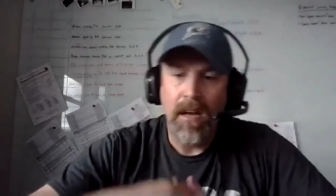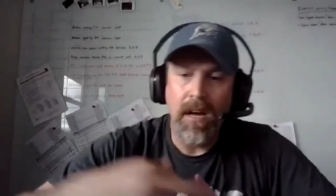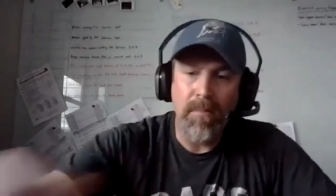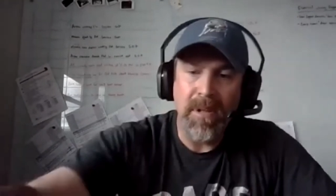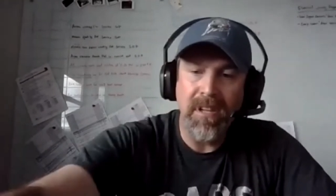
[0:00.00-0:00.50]

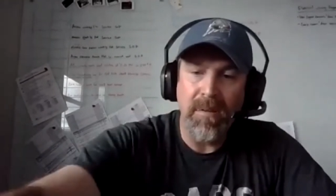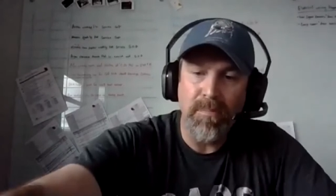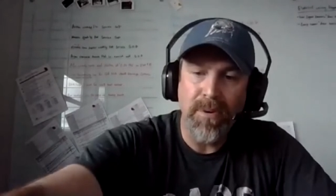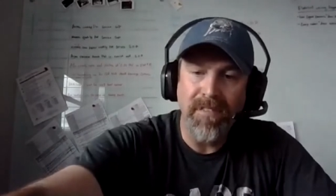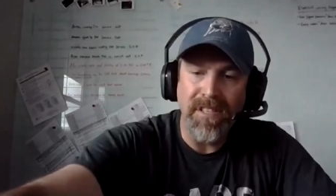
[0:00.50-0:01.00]
um, and then
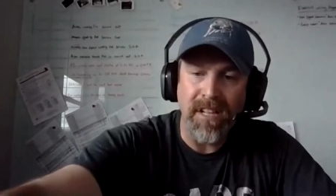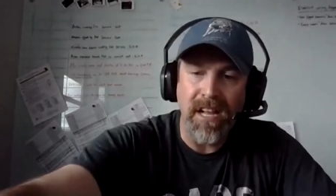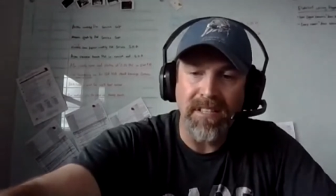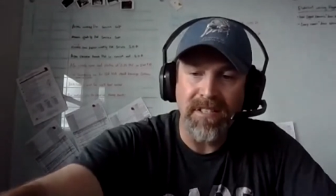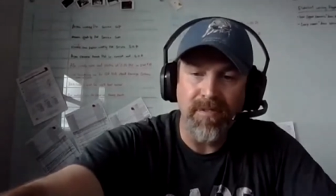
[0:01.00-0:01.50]
previous
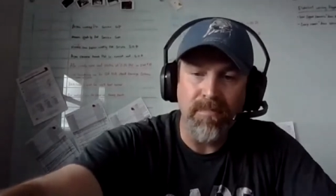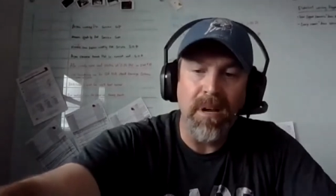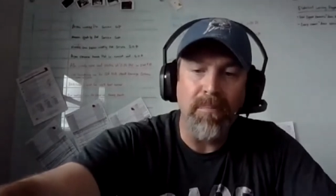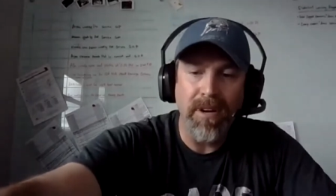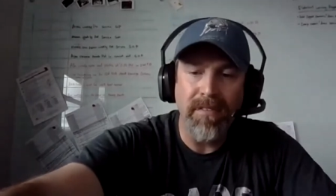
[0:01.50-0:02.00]
classes from
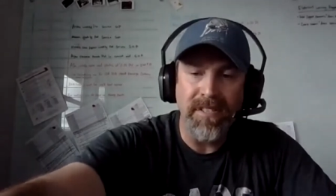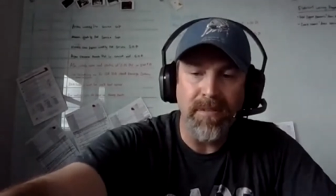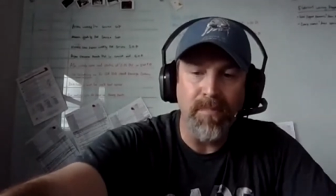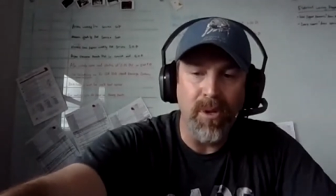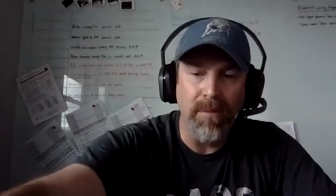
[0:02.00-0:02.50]
my previous
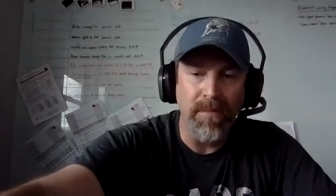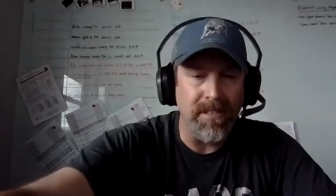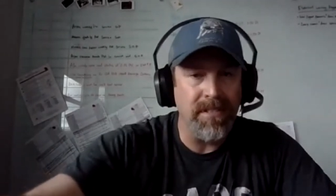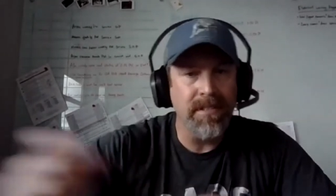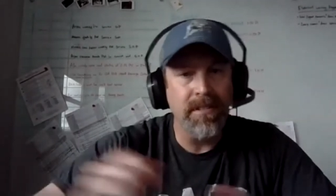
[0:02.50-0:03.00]

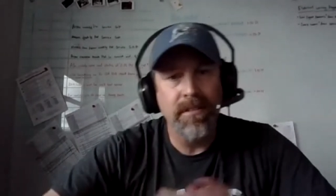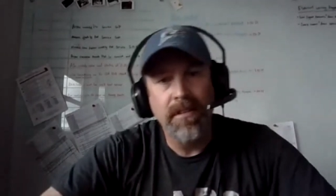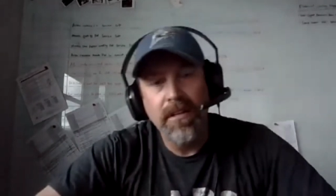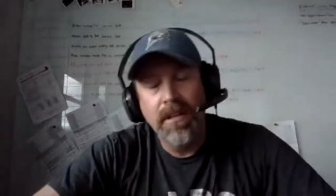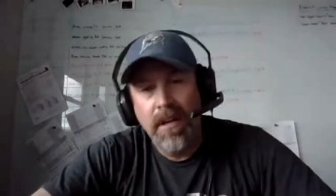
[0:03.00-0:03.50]
employments.
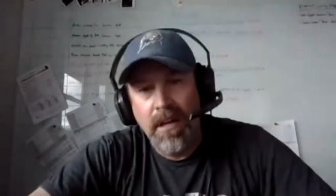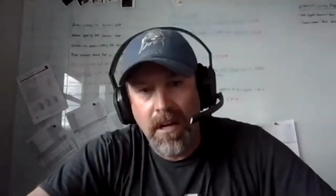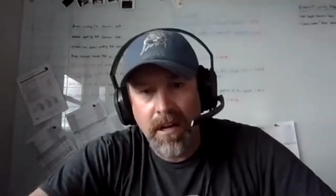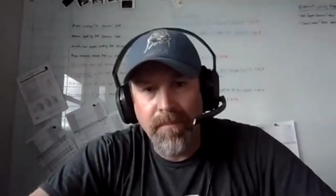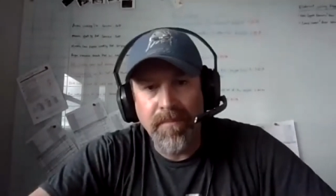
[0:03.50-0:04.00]

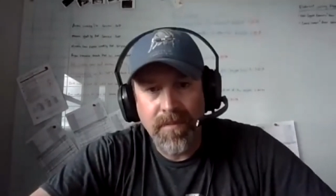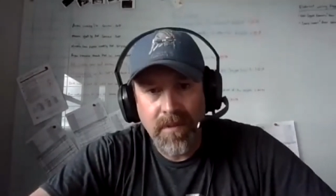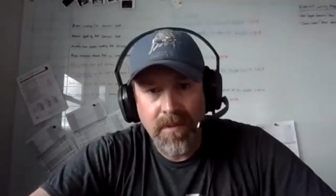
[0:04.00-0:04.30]
Um,